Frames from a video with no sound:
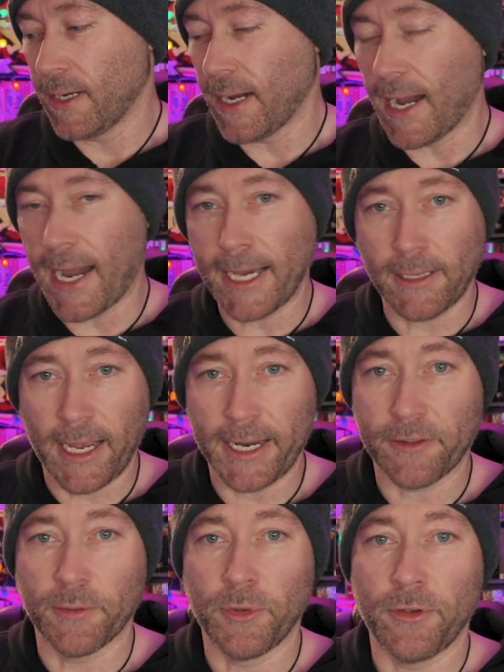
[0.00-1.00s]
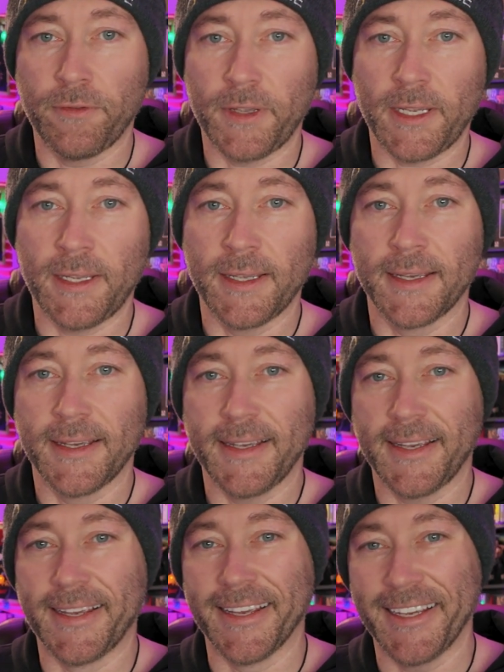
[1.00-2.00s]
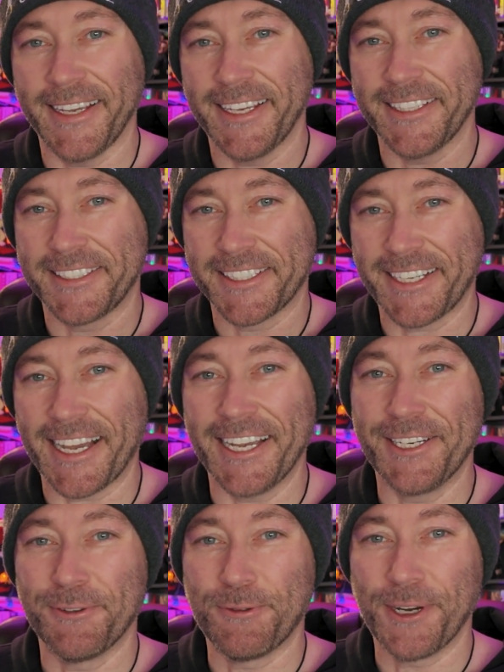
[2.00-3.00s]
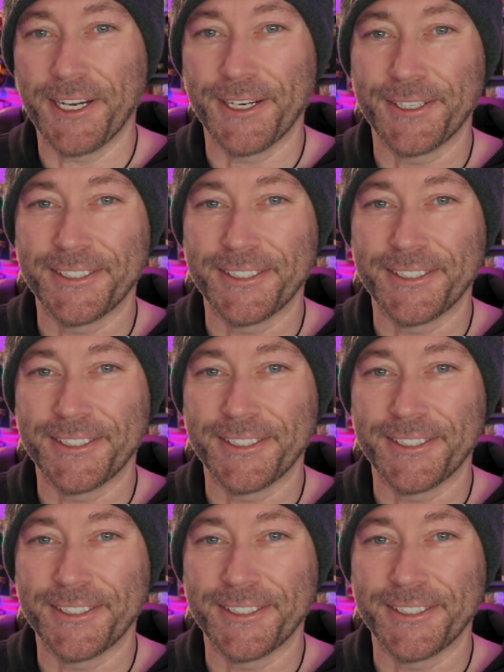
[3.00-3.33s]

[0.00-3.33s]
I like the movie. It's kind of weird.